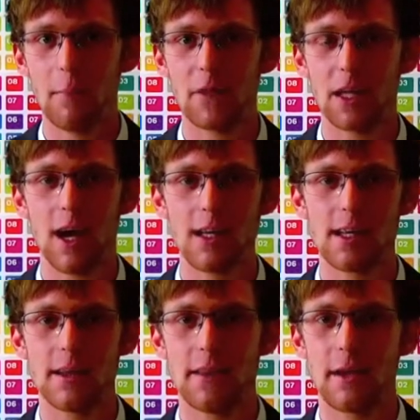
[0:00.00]
the
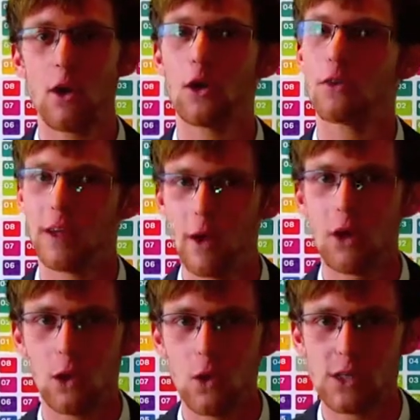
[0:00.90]
guys they're
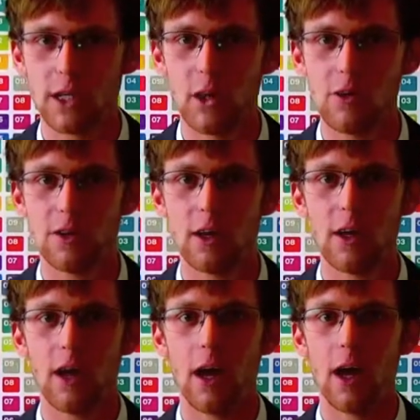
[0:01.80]
not closing enough.
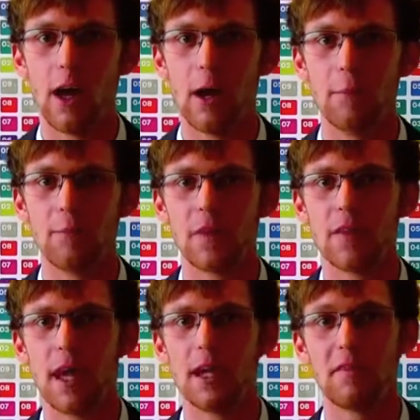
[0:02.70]

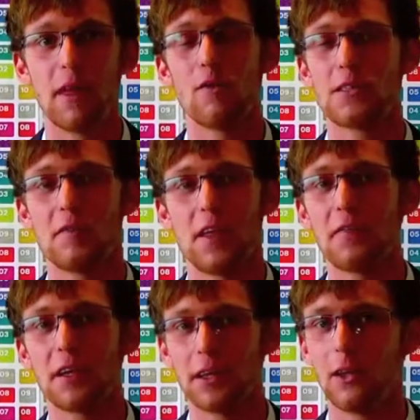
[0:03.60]
Then if they're
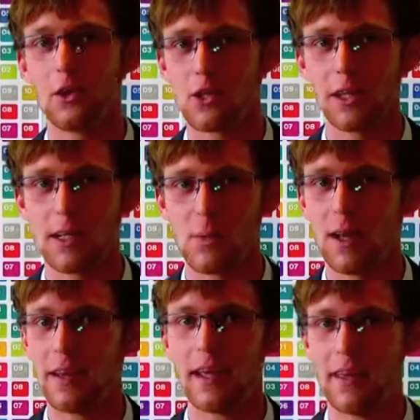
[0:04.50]
thinking logically as
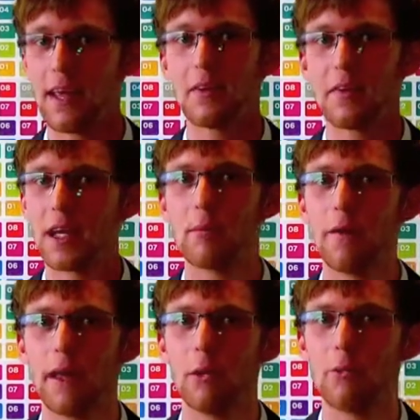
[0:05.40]
well, they can think
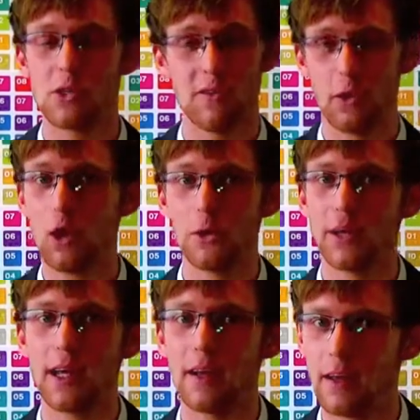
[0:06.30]
about their numbers. If you're
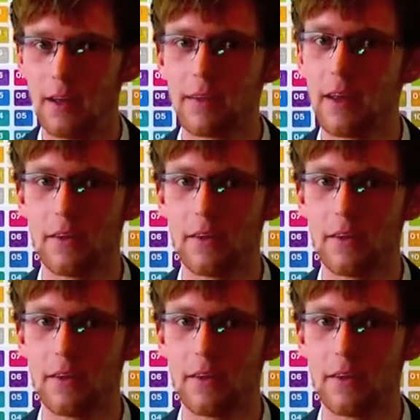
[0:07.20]
doing it, then